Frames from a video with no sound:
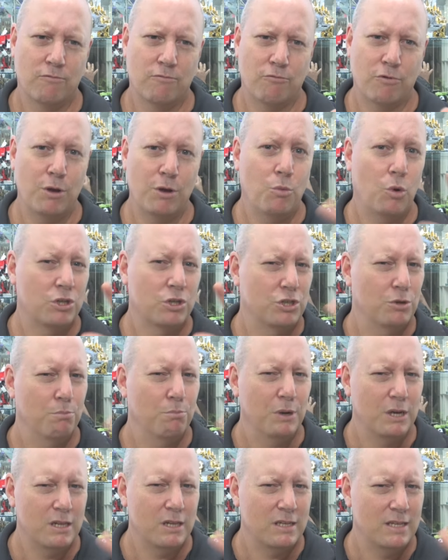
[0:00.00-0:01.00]

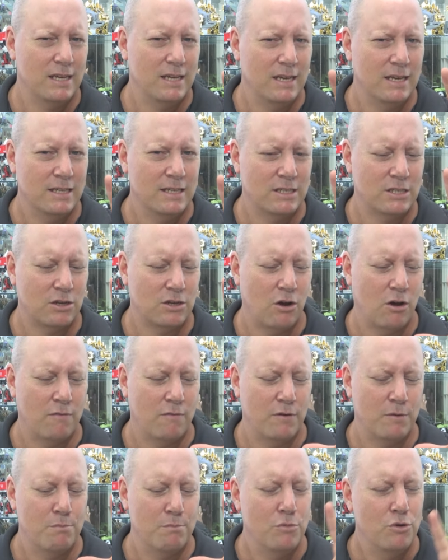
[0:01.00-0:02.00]
rewatchability is
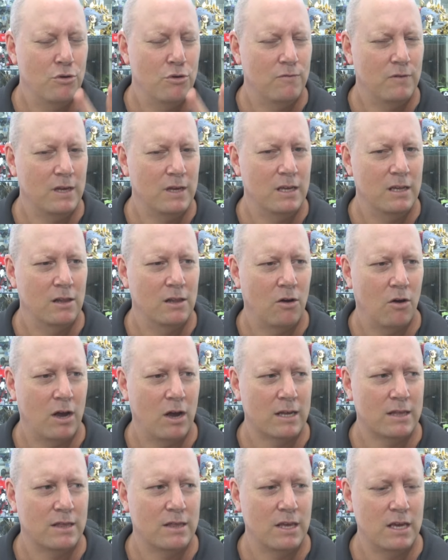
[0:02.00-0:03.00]
of a movie
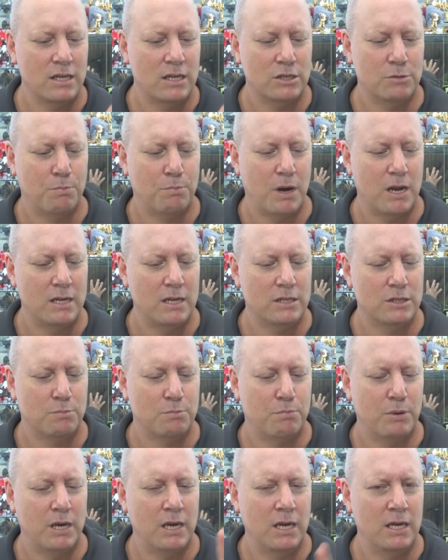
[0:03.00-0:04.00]
like this, but it's
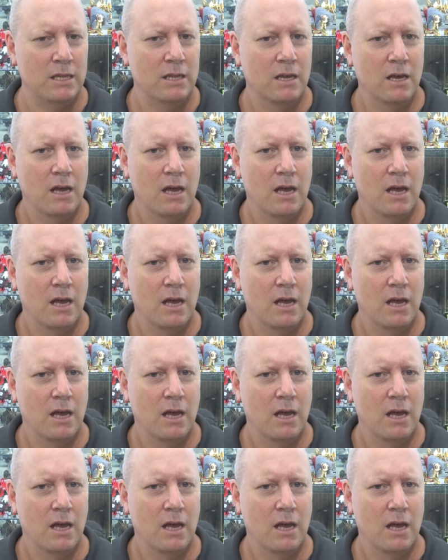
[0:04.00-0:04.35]
been